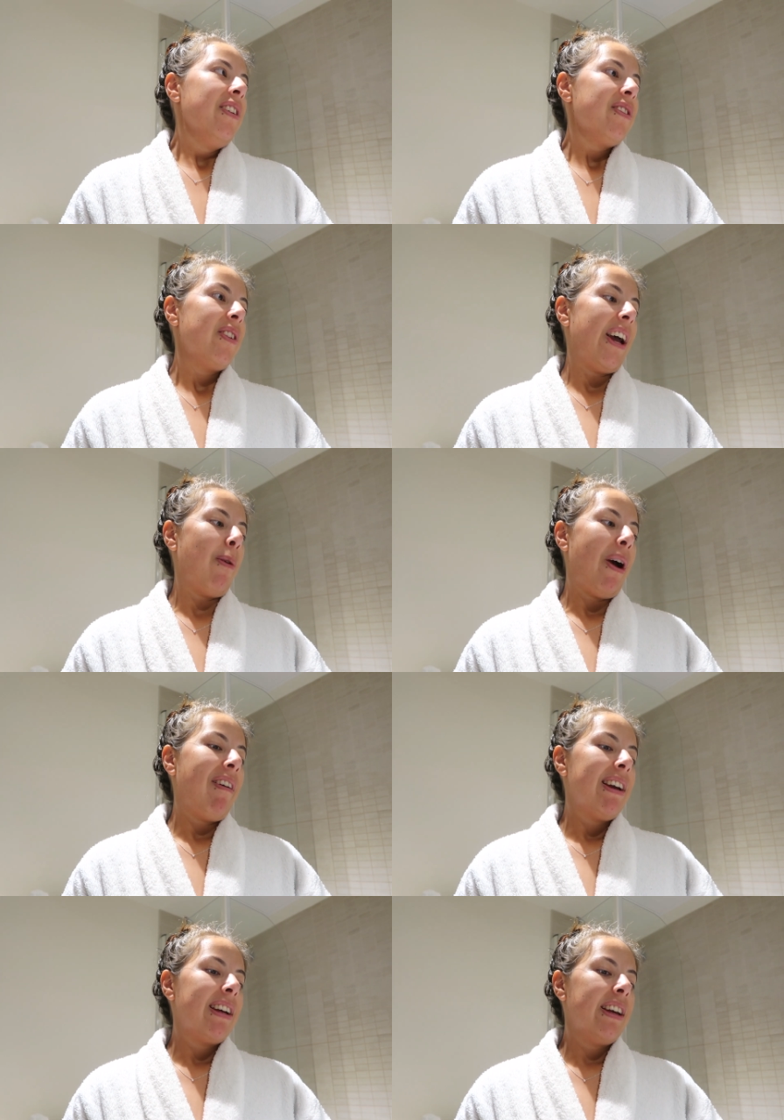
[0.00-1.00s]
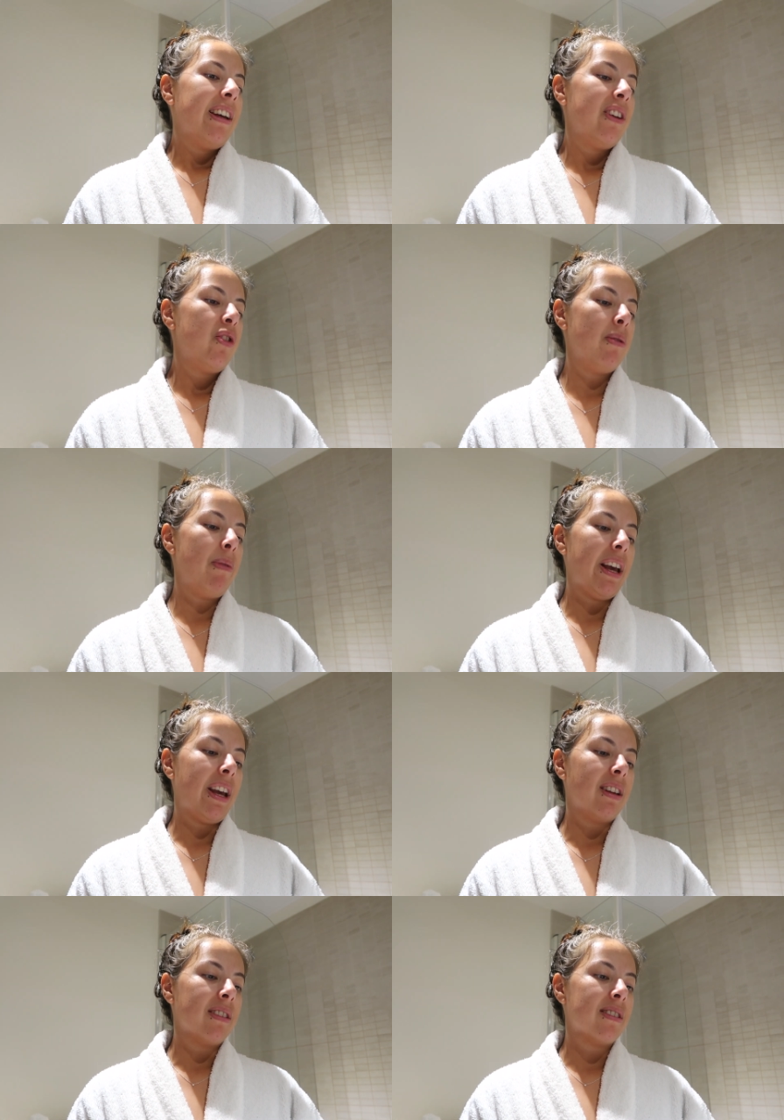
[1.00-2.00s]
So yeah, wearing gym
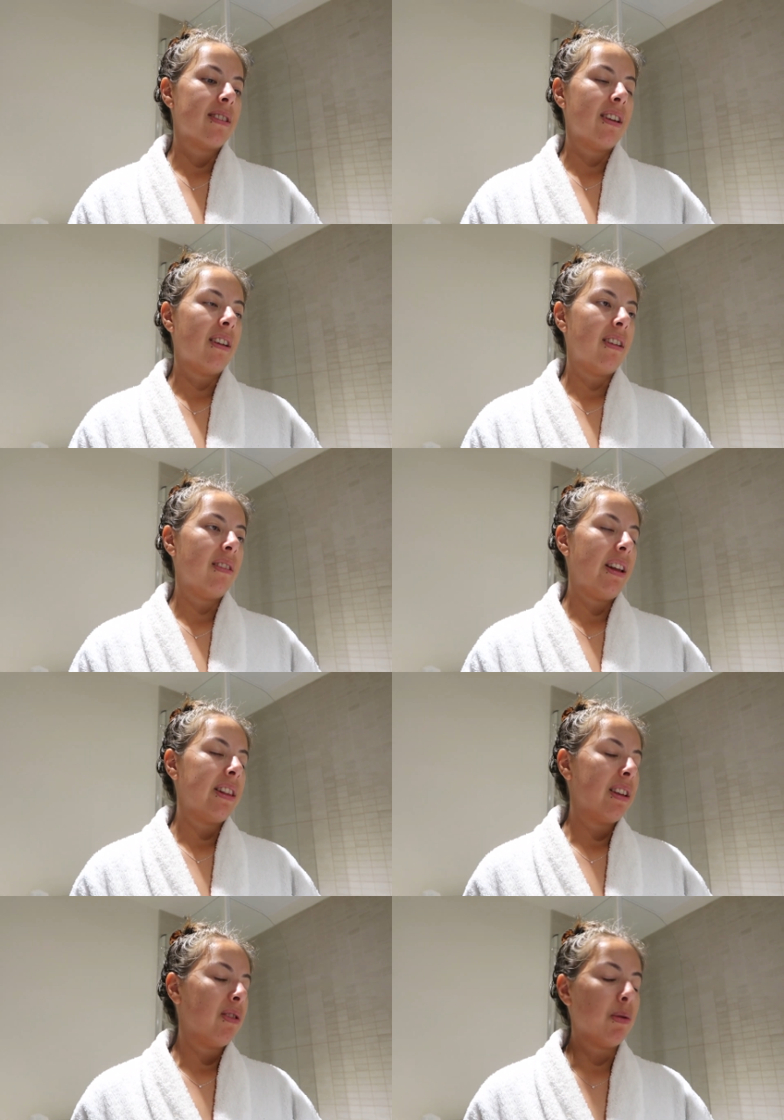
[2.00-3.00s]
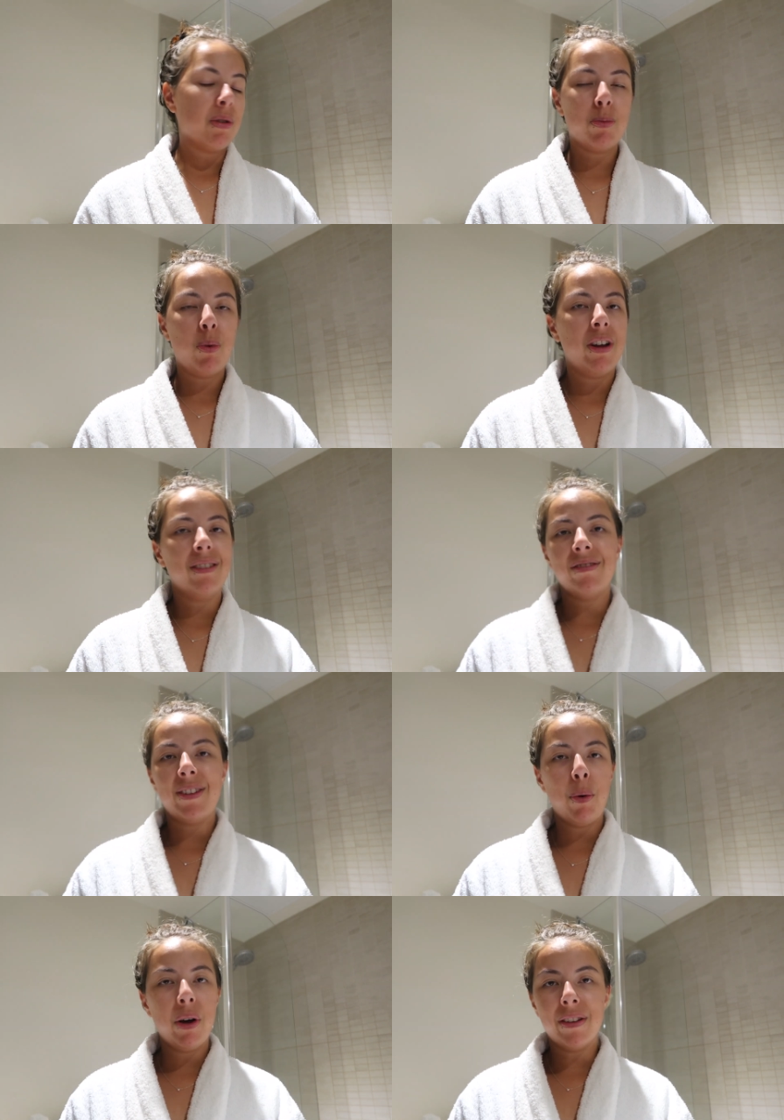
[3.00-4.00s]
leggings that are like they just weren't
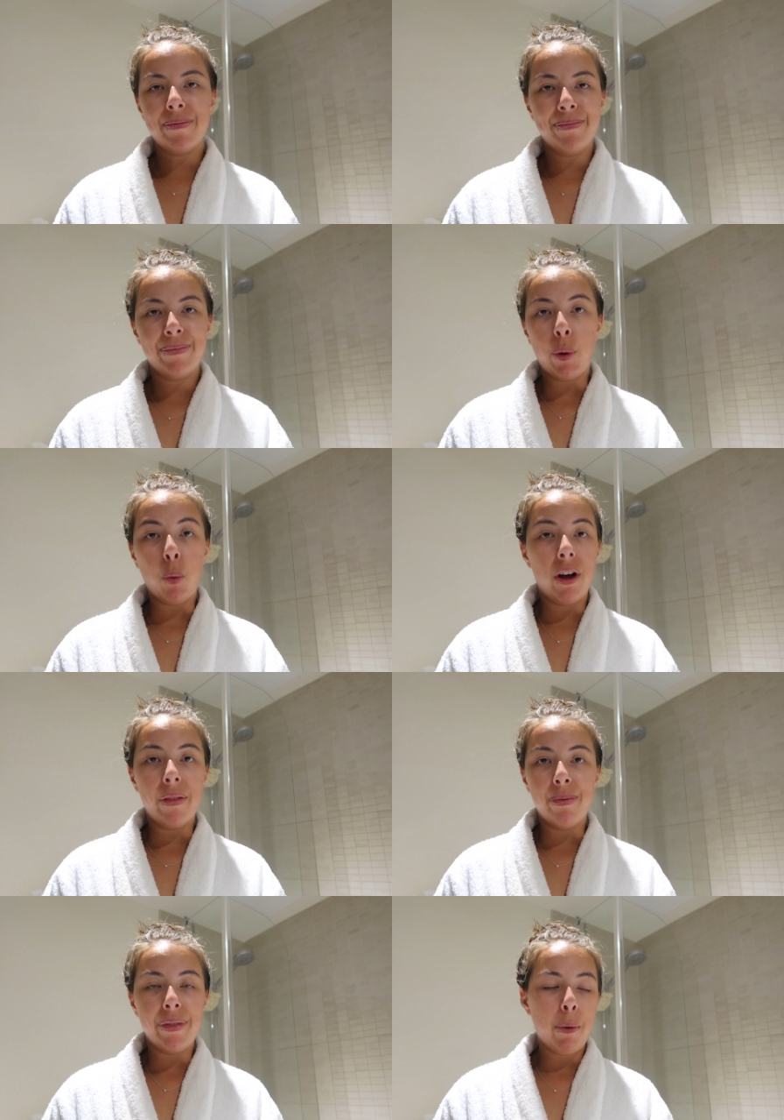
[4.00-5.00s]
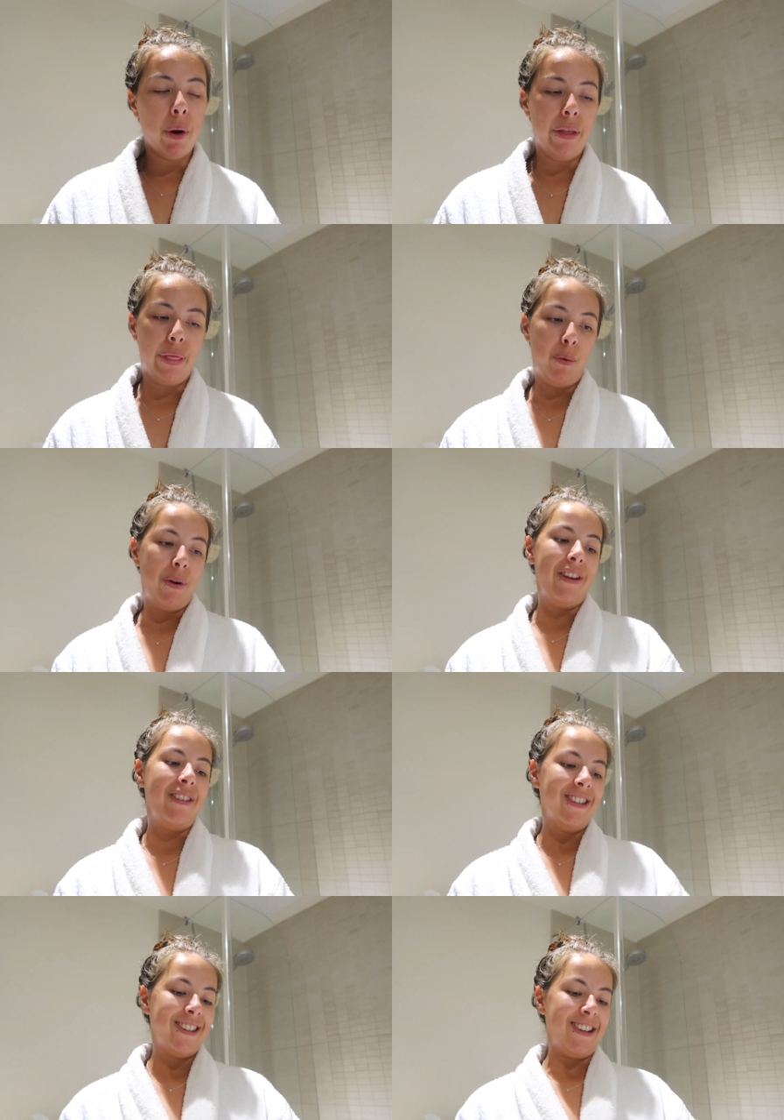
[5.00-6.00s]
they weren't the one they weren't the
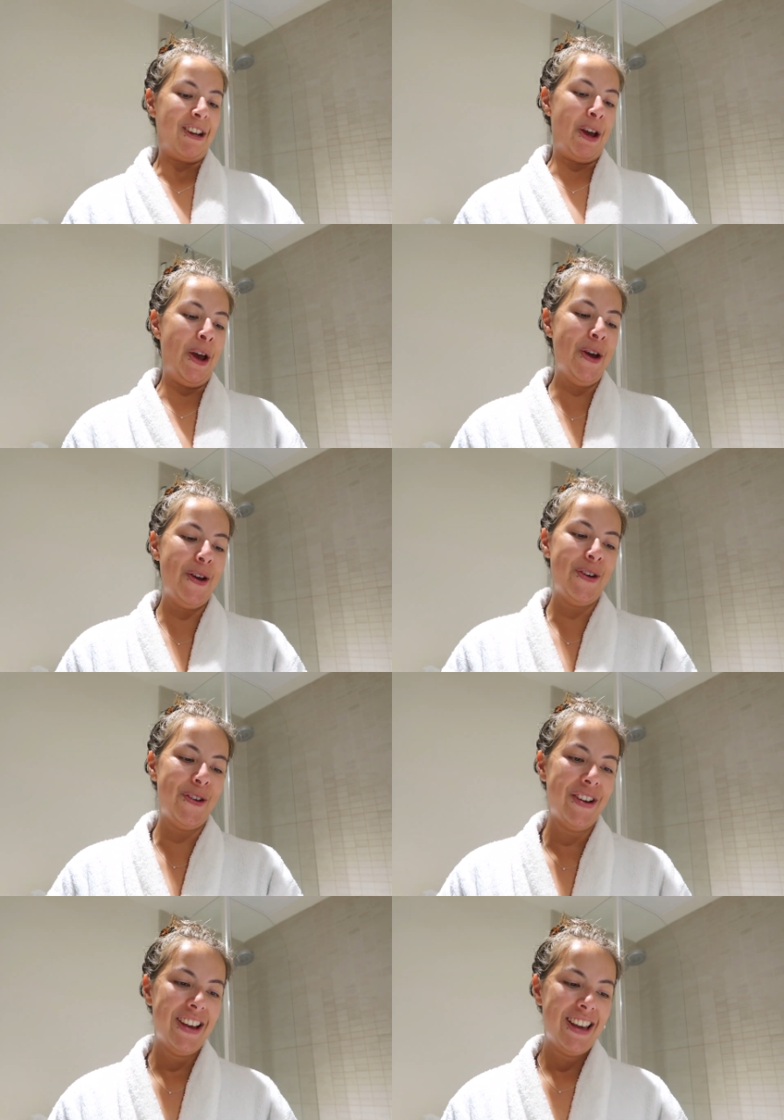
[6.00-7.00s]
one to